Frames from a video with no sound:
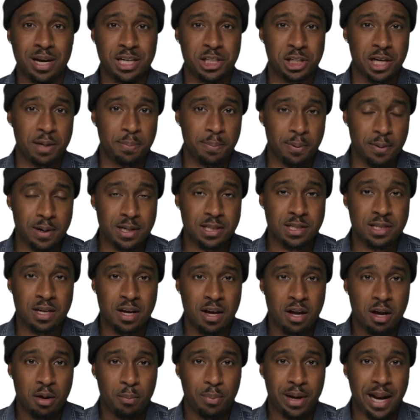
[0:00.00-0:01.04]
by Jay Prince,
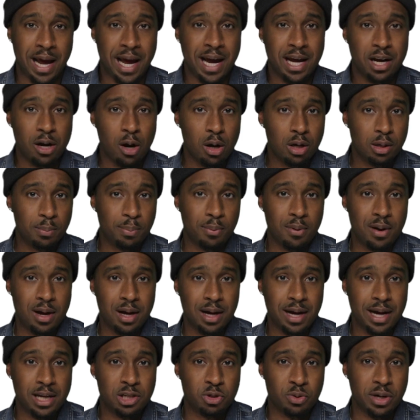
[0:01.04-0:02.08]
but A&R
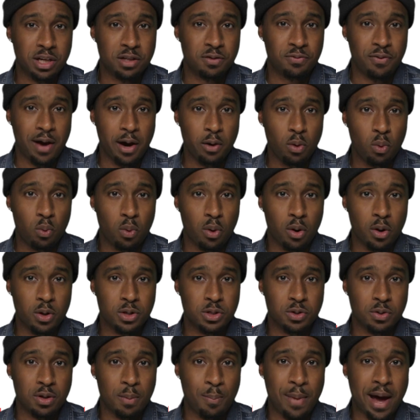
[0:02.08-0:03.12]
LeBron got Drake's final
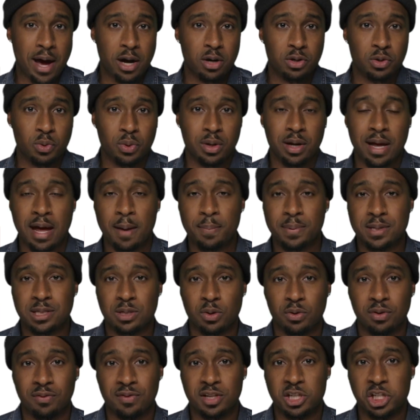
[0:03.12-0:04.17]
words on the matter during an
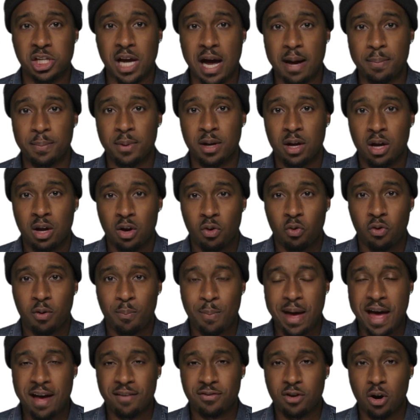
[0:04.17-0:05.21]
episode of The Shop, with
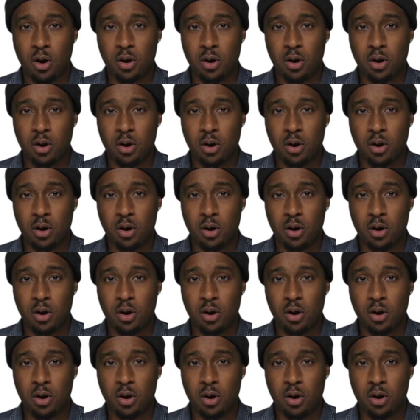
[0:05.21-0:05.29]
Mav